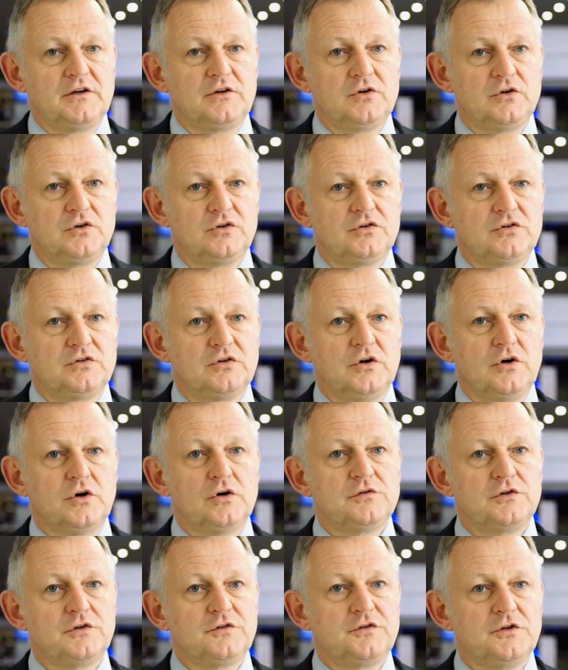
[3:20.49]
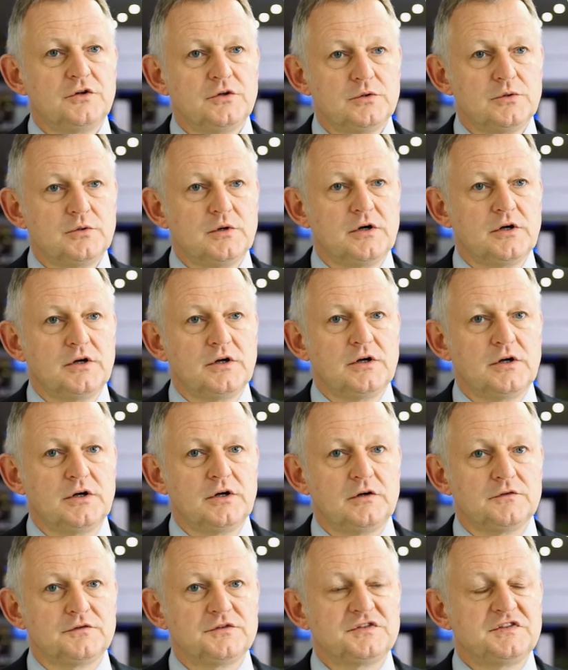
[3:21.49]
good overview
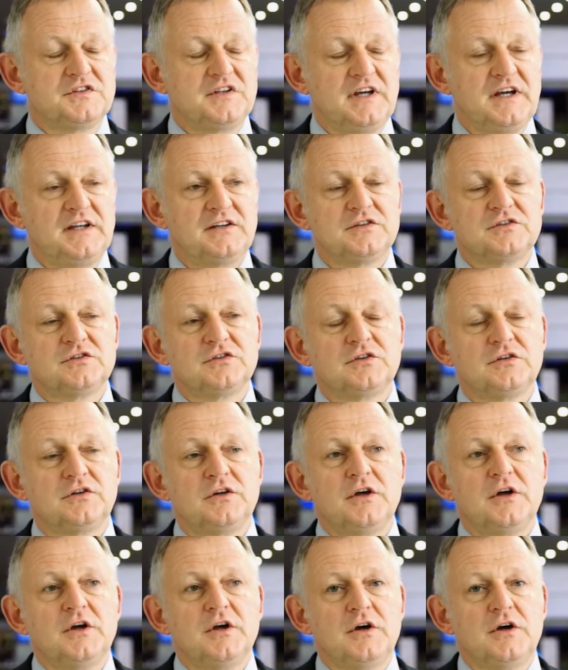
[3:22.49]
of the status on